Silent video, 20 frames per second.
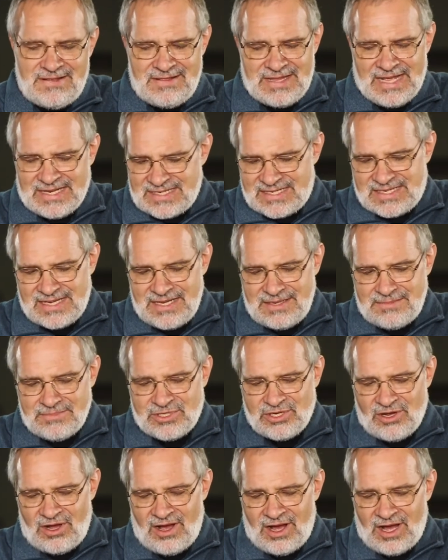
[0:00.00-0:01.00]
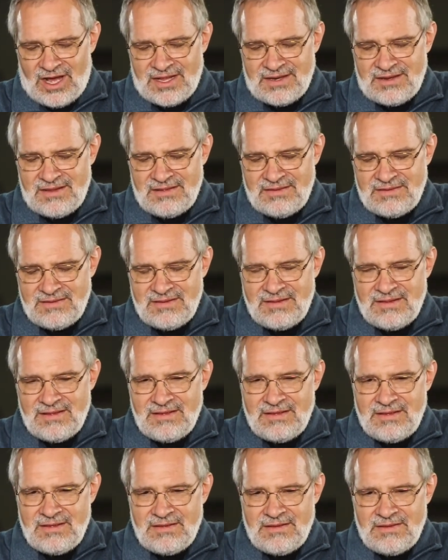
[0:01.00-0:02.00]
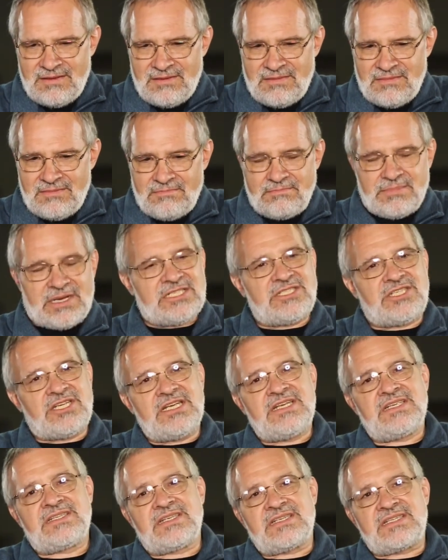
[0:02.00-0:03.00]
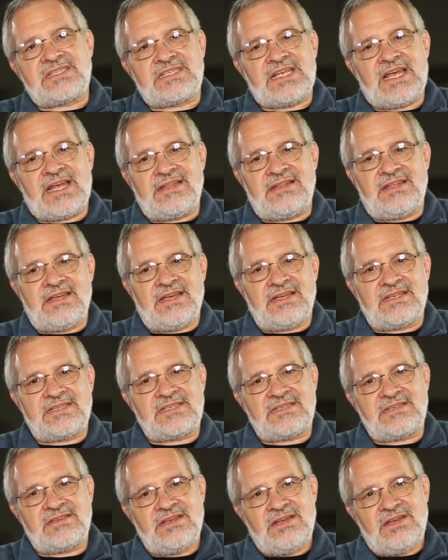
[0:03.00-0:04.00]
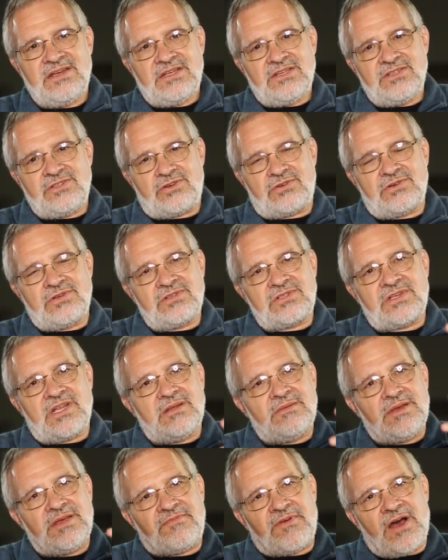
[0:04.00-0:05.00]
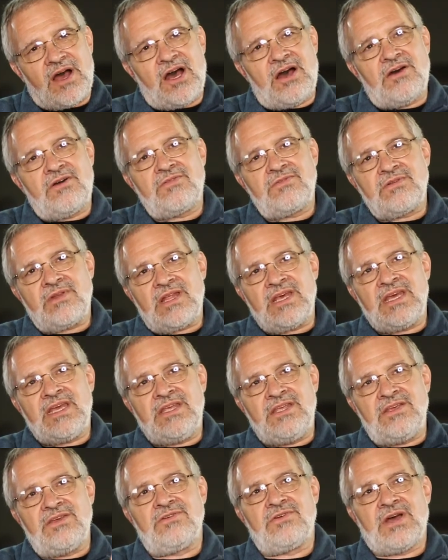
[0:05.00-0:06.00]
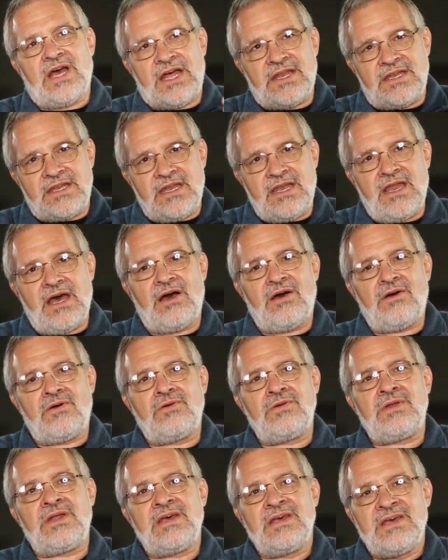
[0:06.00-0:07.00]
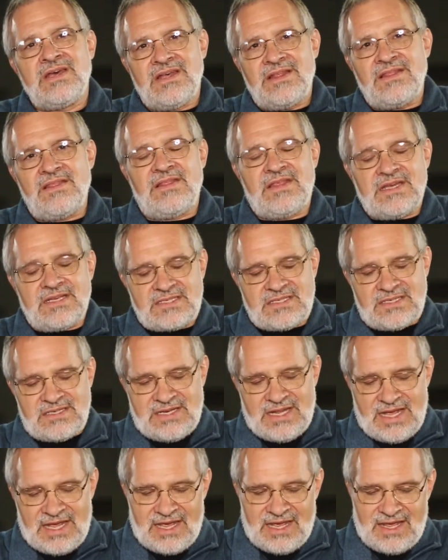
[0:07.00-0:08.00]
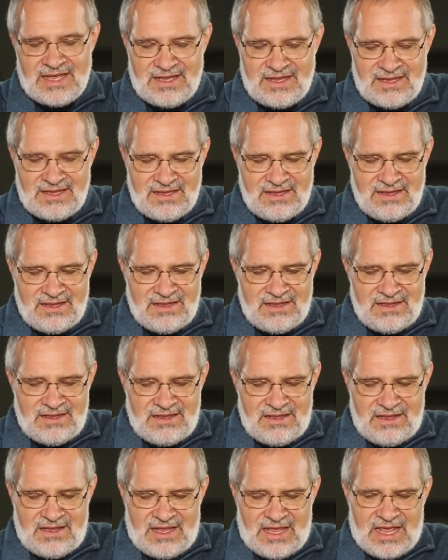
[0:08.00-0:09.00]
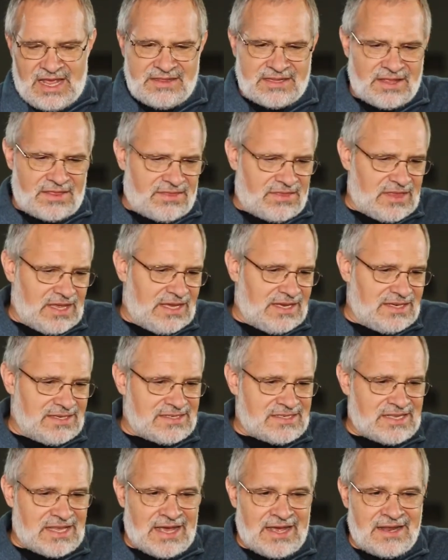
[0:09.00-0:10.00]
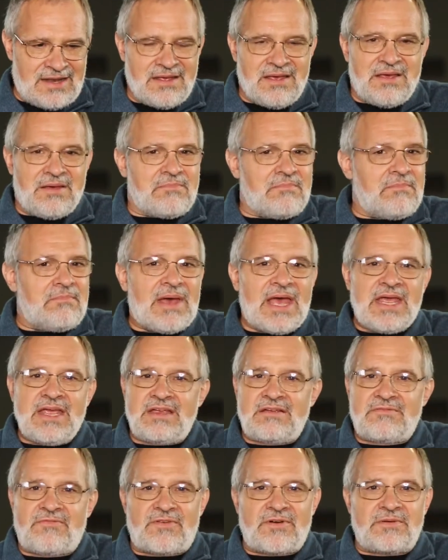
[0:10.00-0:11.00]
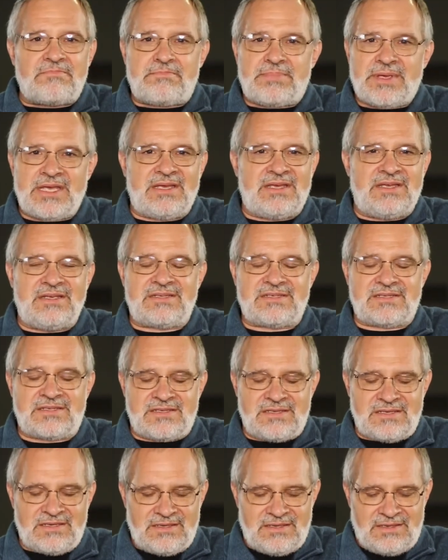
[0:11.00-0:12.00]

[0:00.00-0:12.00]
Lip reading: That seems odd. But Jesus said this, "Jerusalem, if only you had known this day and the things that make for peace,